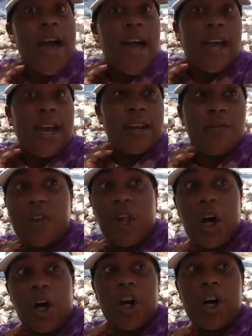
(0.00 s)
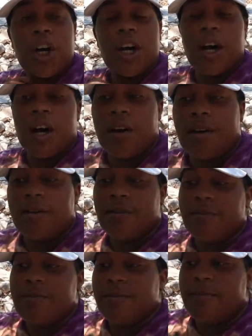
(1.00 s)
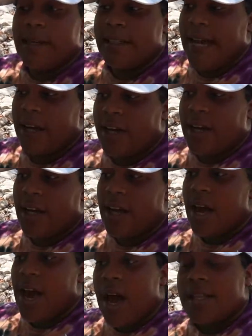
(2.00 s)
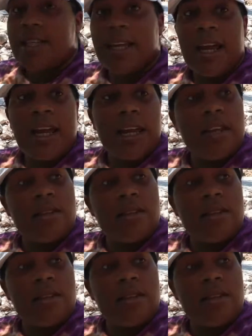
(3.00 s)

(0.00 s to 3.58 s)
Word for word: and vlog of my Saturday. Today is